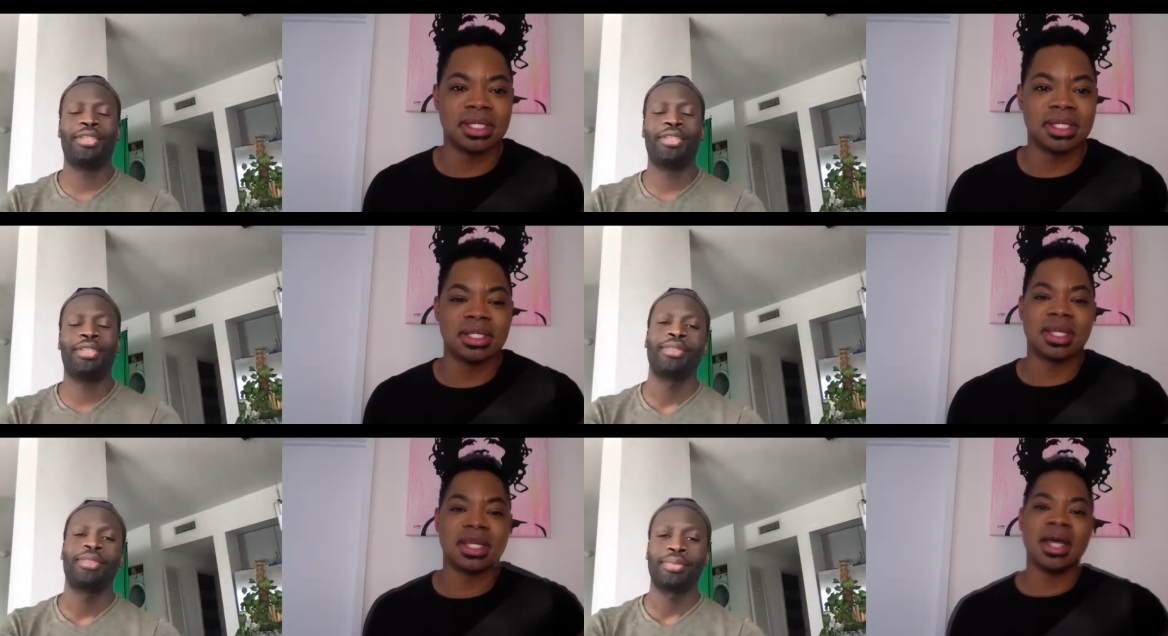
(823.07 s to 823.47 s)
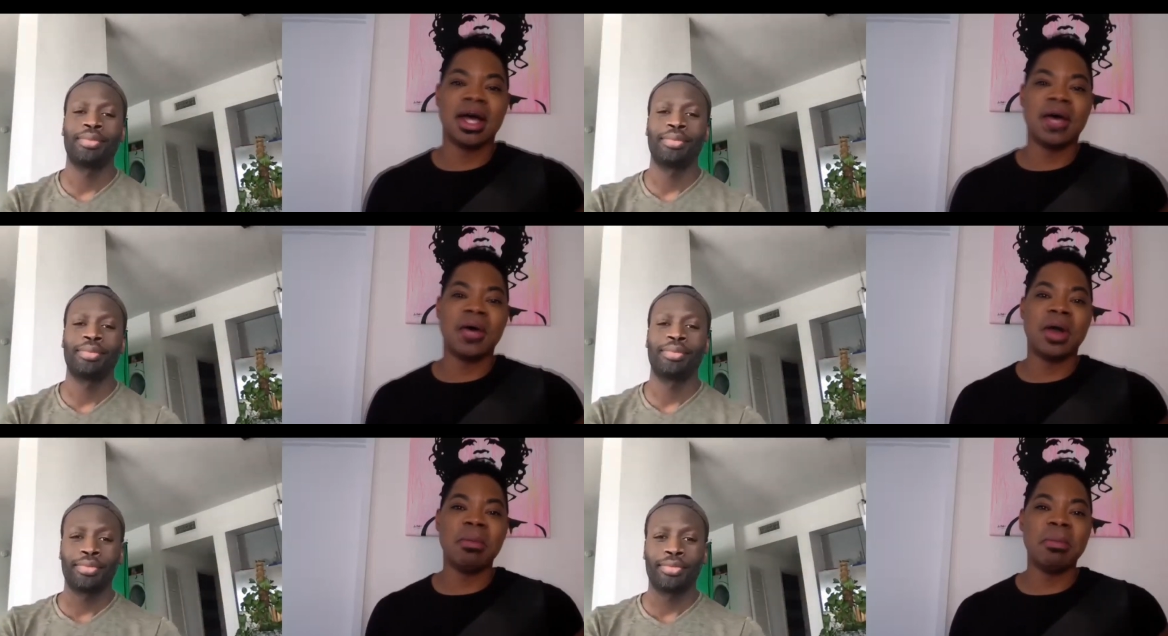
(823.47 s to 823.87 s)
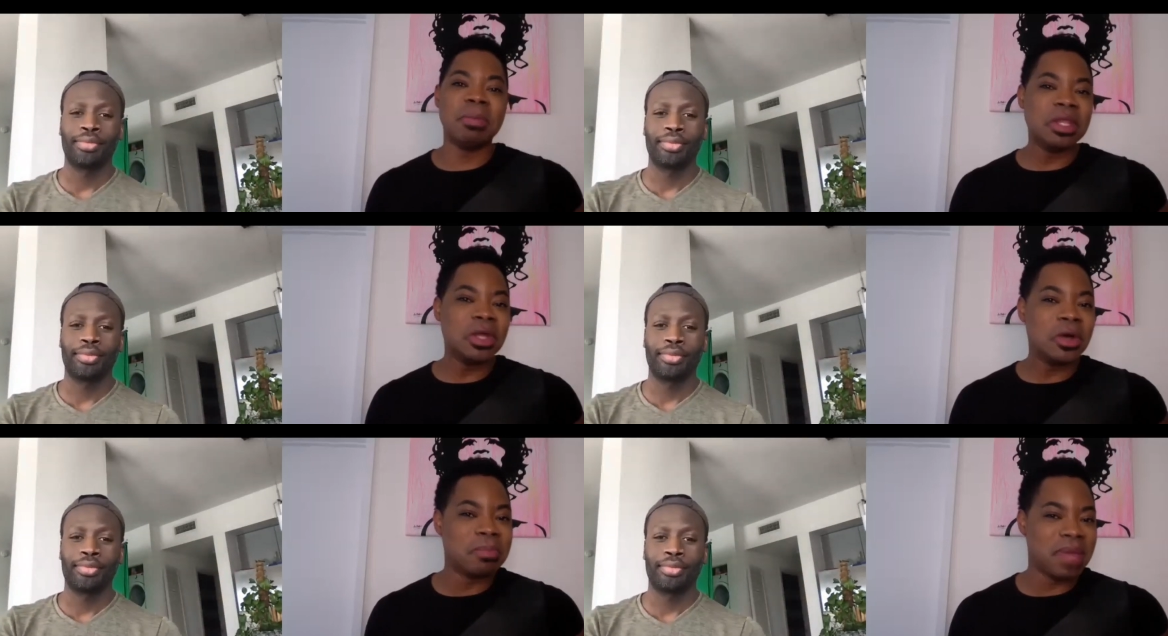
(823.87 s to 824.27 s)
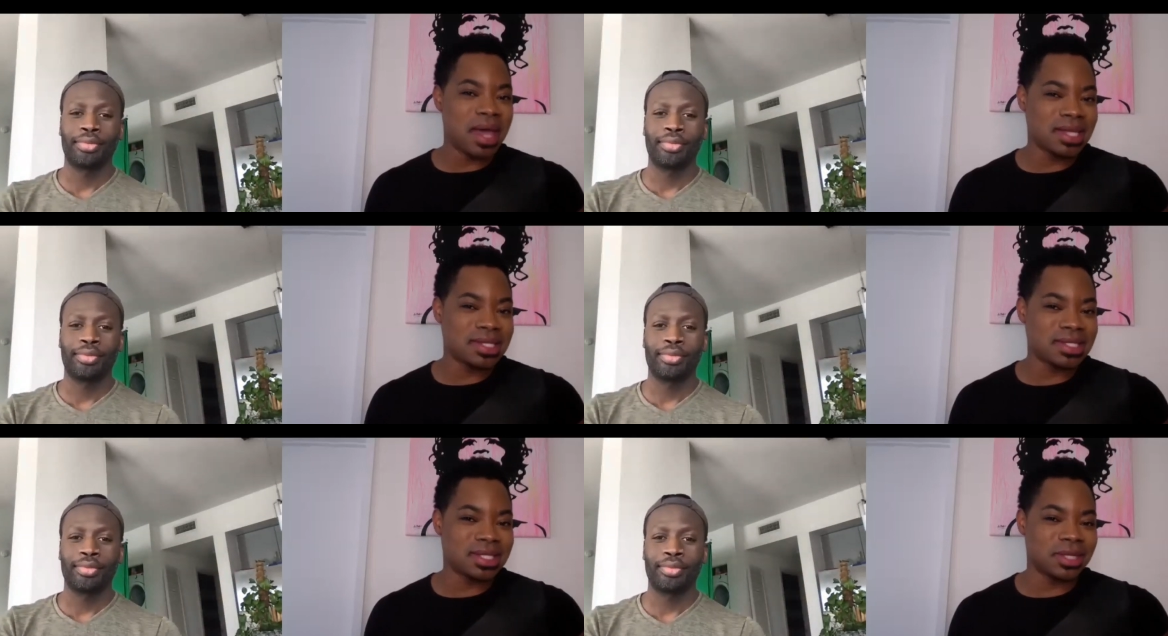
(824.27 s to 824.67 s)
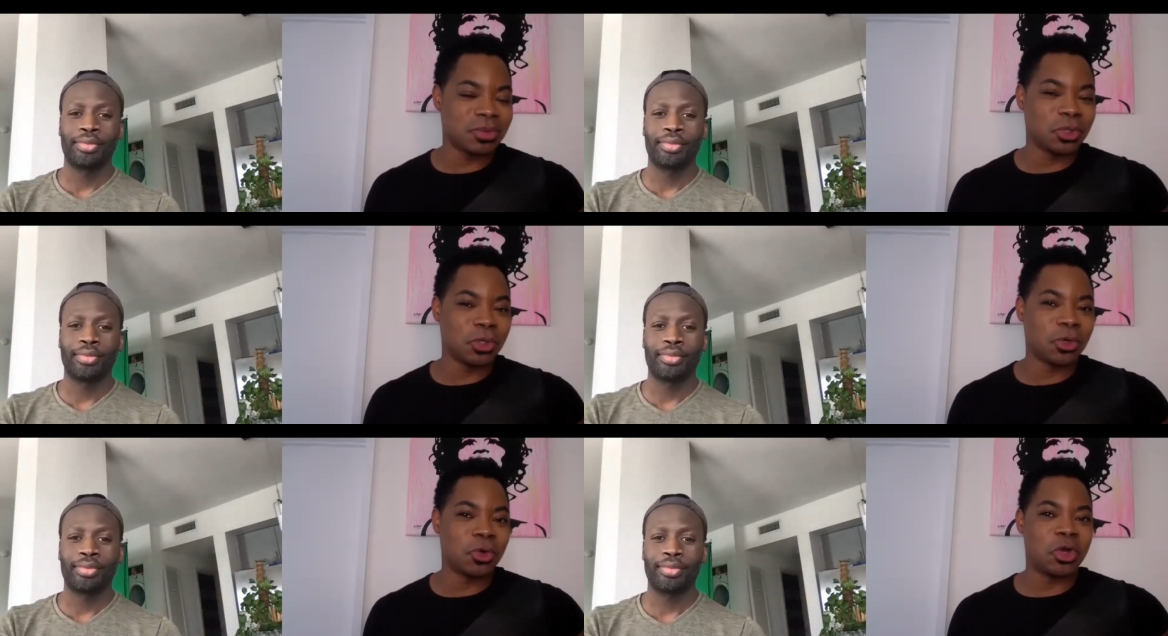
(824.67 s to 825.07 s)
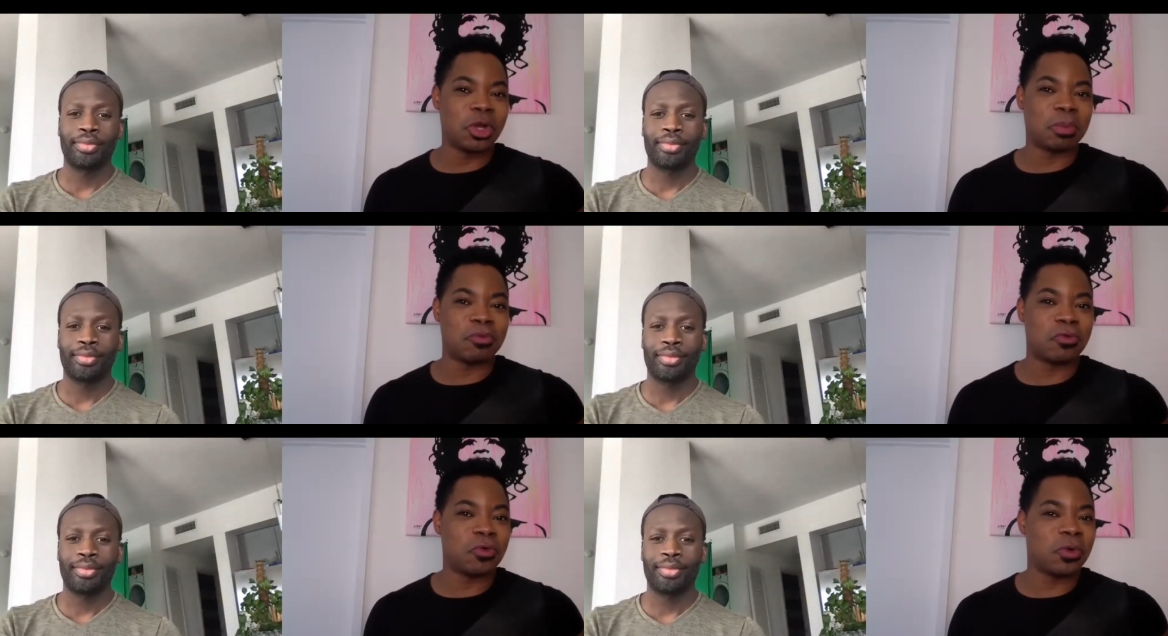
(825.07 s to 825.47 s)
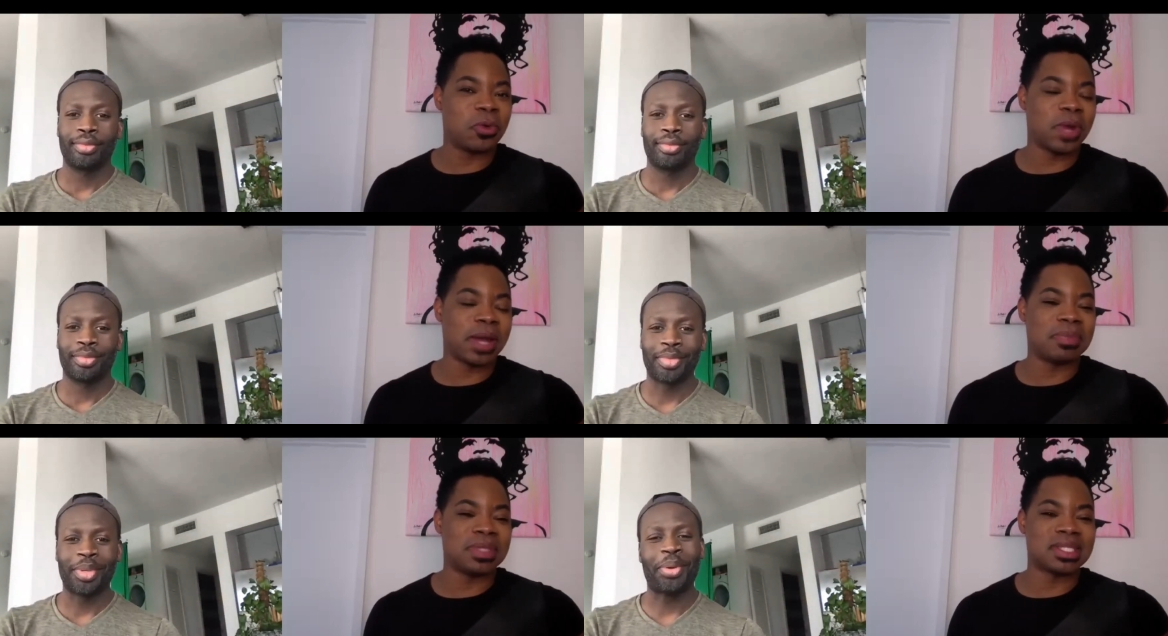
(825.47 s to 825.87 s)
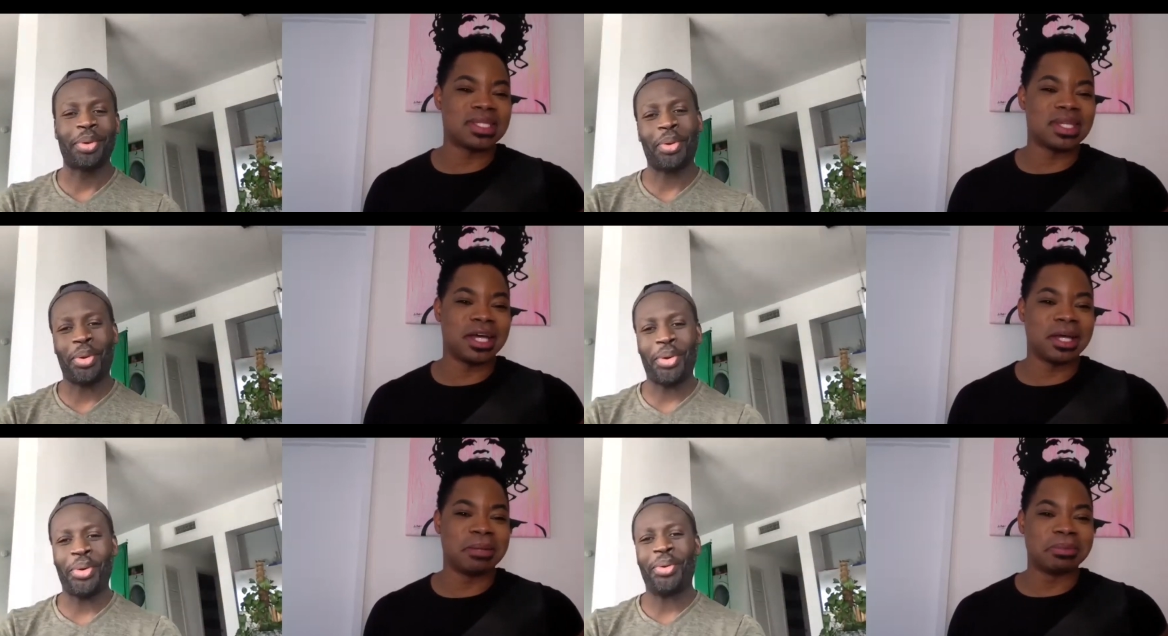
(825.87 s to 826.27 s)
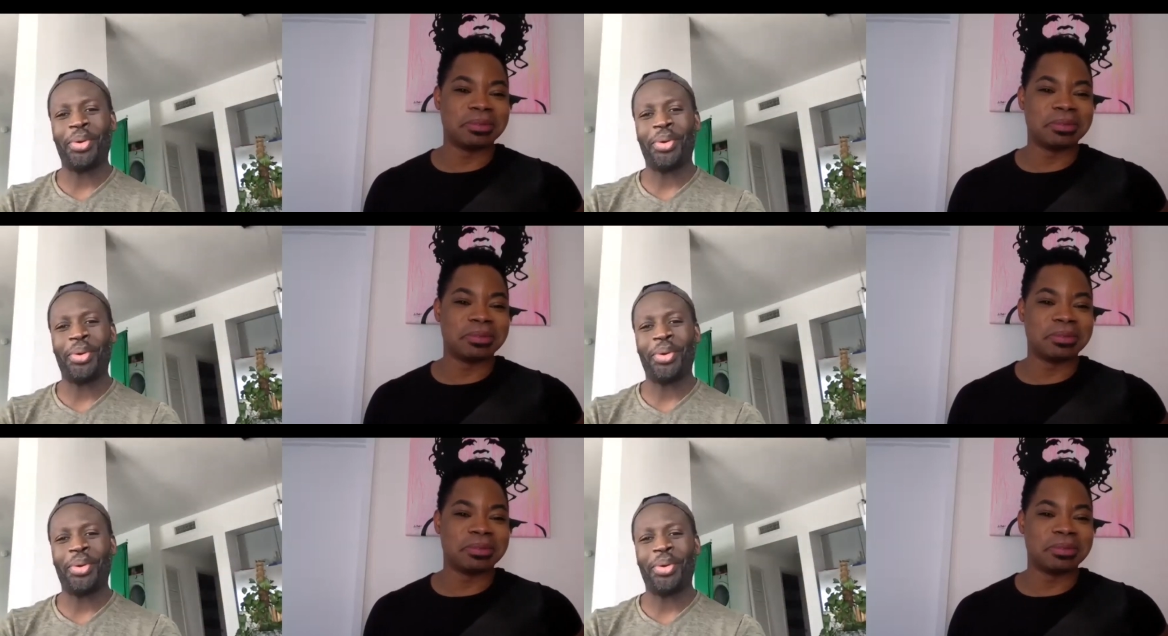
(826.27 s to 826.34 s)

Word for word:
Speaker 1: Now, I'm going to be a little messy real quick before we wrap this up.